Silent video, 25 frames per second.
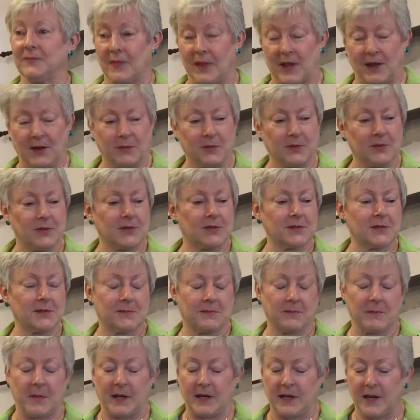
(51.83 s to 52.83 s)
that was
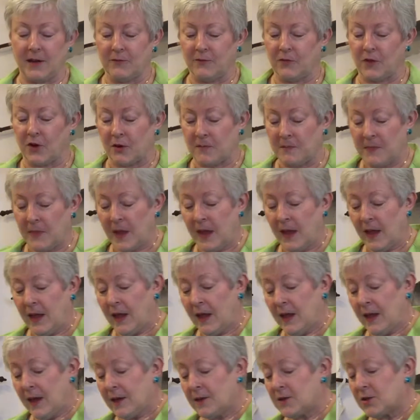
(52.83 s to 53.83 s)
my downfall
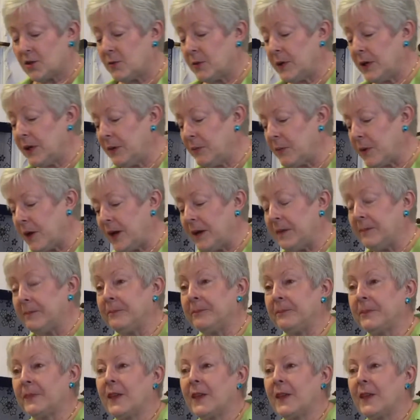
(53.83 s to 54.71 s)
so anyway